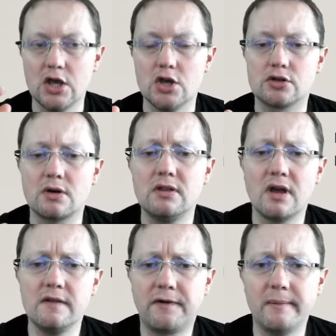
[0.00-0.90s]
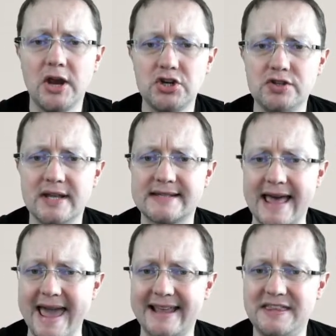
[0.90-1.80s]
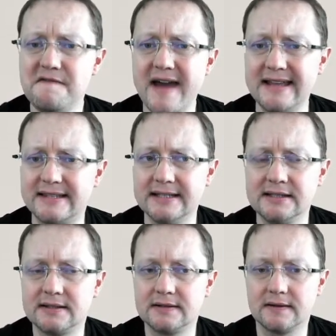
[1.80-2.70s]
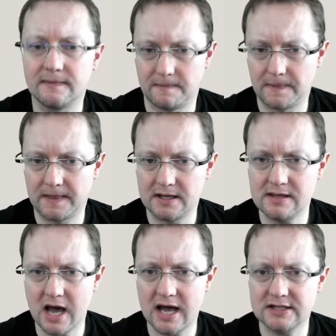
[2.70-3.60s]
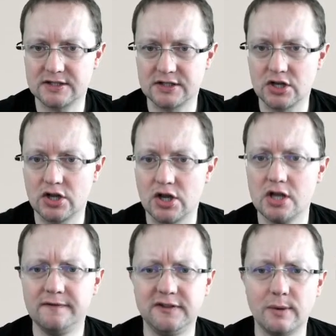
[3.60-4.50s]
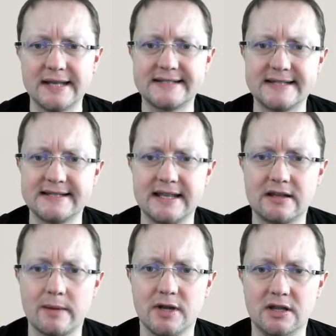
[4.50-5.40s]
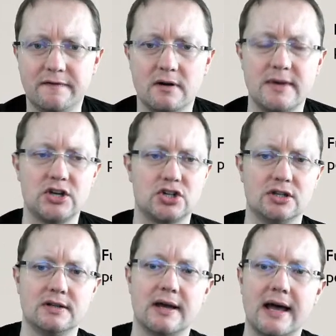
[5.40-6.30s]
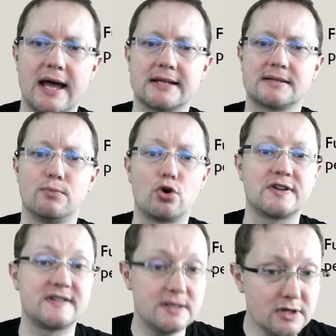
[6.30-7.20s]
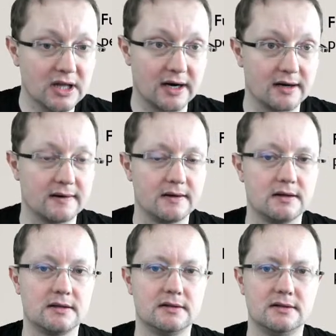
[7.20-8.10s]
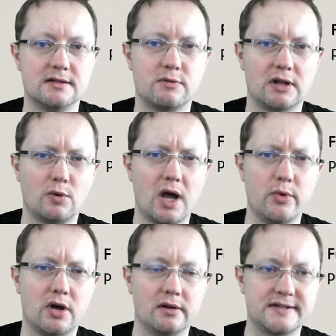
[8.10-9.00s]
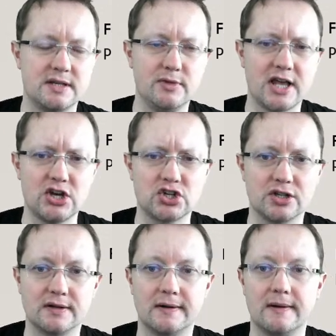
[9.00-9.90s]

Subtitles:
So in the information that's activated in us, influences the incoming information as more similar. This is why we call it assimilation.